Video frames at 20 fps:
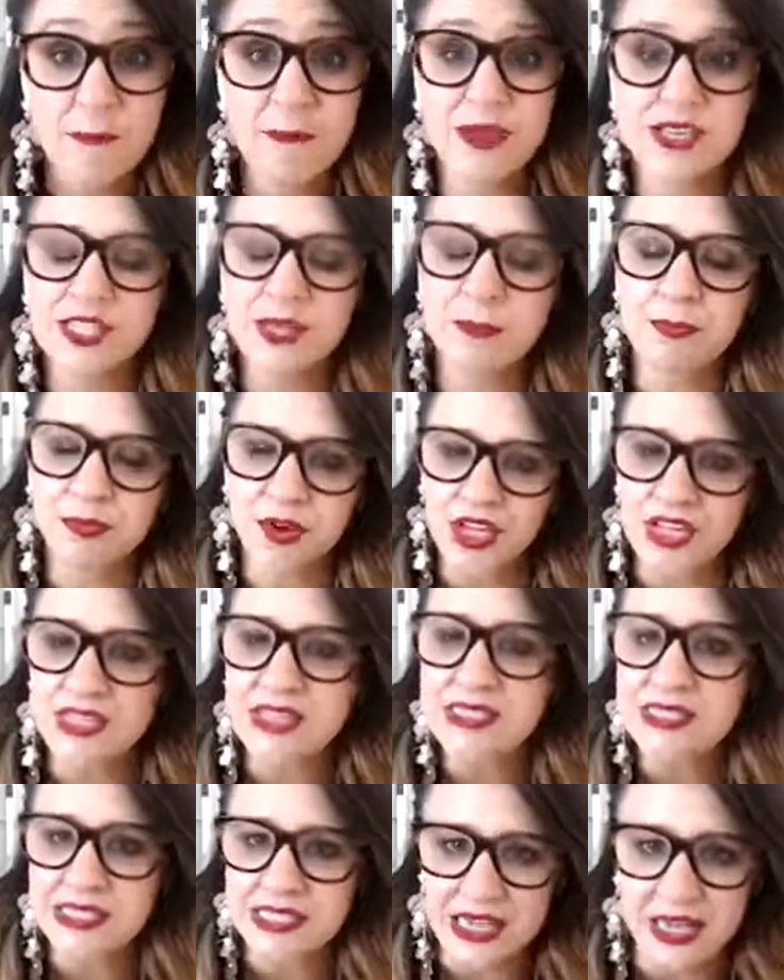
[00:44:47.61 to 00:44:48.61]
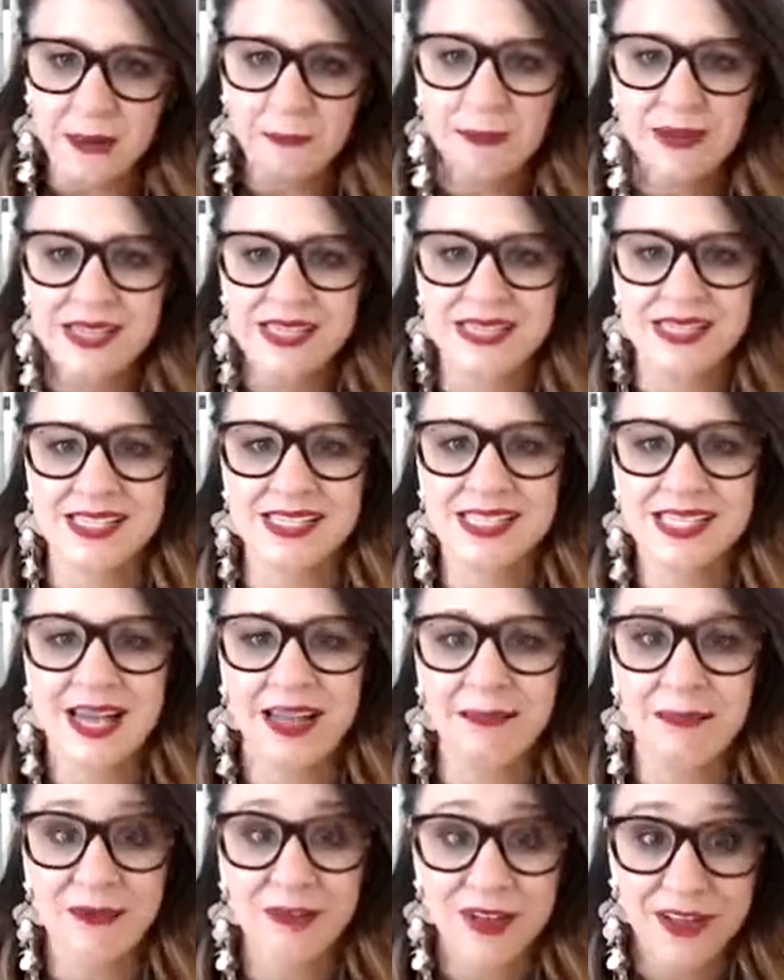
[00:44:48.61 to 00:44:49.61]
but to bring your damn best to the
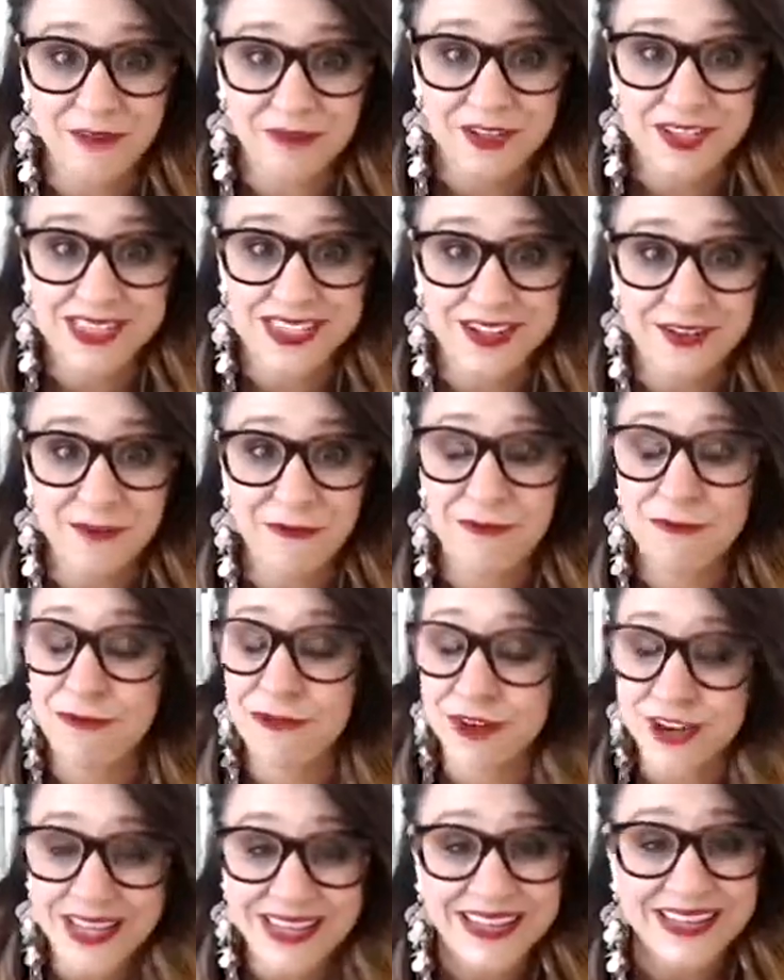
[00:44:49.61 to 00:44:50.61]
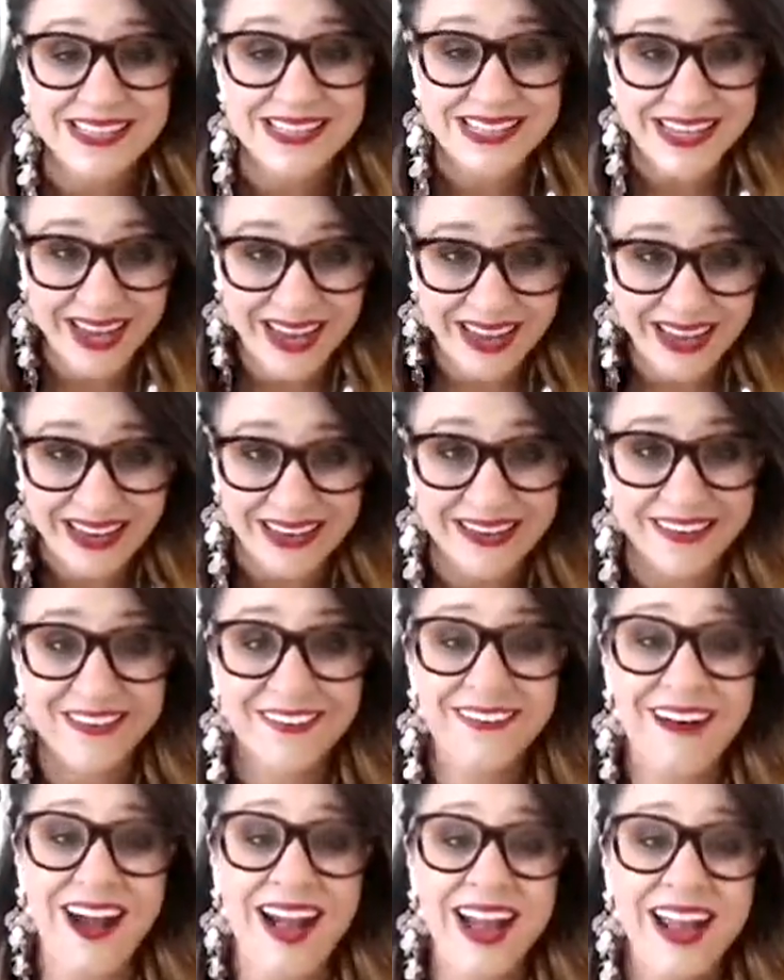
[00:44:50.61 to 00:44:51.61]
table every single freaking day.
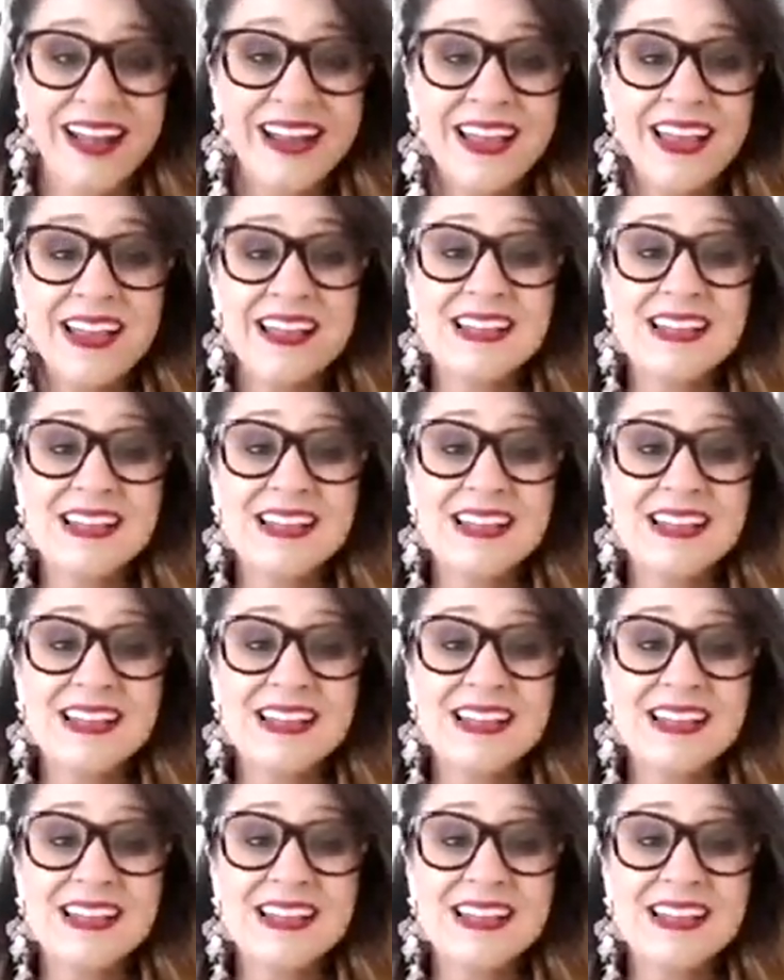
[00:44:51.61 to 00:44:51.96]
All right.